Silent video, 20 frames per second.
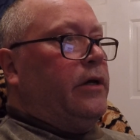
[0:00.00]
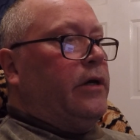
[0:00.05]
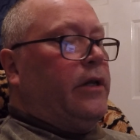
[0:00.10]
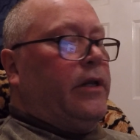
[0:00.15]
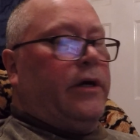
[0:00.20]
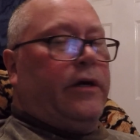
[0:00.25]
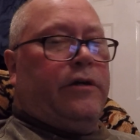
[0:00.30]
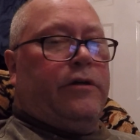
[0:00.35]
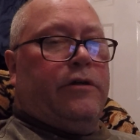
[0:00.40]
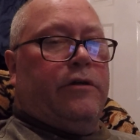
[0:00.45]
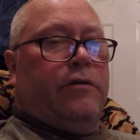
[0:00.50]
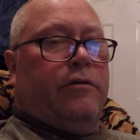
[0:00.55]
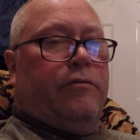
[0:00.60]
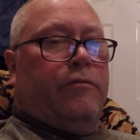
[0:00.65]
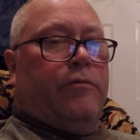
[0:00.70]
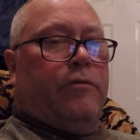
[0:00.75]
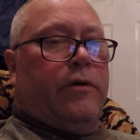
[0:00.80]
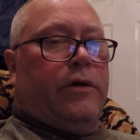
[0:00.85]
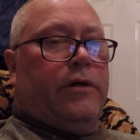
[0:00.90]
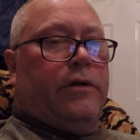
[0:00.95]

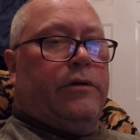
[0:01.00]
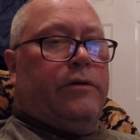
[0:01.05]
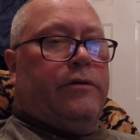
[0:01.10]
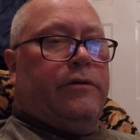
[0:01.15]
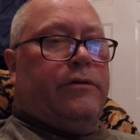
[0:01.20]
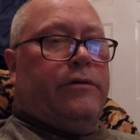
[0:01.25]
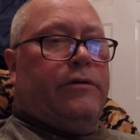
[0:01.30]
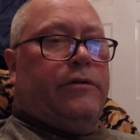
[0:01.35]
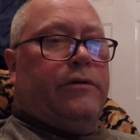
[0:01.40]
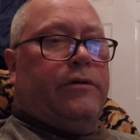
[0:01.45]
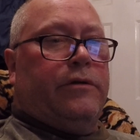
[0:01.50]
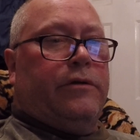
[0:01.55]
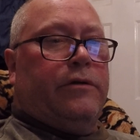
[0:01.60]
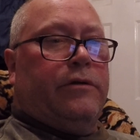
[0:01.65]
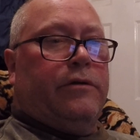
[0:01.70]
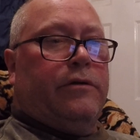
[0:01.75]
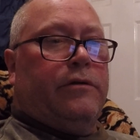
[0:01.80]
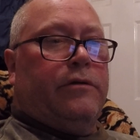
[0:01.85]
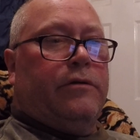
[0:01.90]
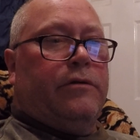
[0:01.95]
election was
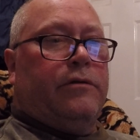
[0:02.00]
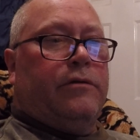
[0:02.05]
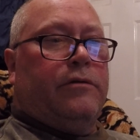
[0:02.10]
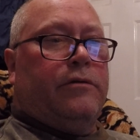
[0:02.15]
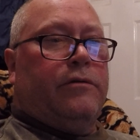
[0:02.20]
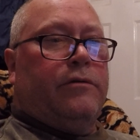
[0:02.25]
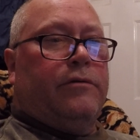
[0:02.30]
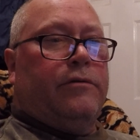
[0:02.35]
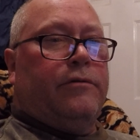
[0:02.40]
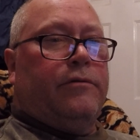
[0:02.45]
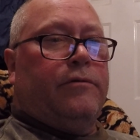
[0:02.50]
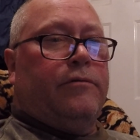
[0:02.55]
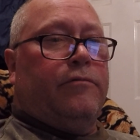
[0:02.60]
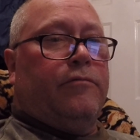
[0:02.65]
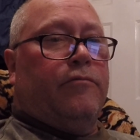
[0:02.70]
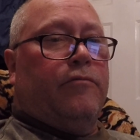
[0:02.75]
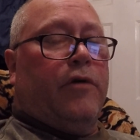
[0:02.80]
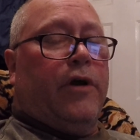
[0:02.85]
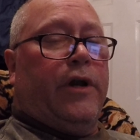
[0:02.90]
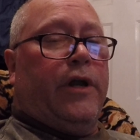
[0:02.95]

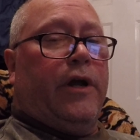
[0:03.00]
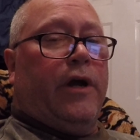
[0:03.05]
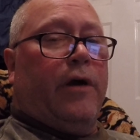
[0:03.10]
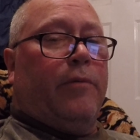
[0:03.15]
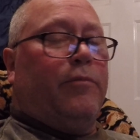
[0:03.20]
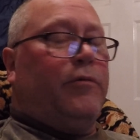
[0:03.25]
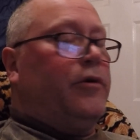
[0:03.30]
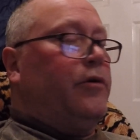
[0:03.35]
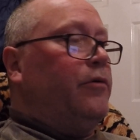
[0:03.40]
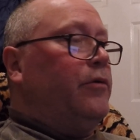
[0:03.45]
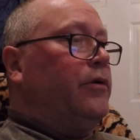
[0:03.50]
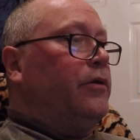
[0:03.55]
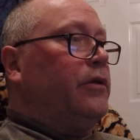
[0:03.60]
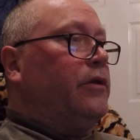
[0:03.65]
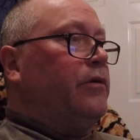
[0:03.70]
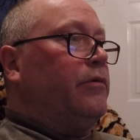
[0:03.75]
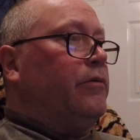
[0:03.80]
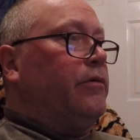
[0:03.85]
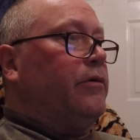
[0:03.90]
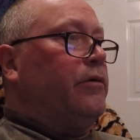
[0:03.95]
running up to it,
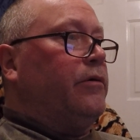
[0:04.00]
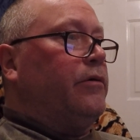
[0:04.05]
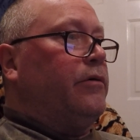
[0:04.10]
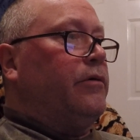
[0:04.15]
there were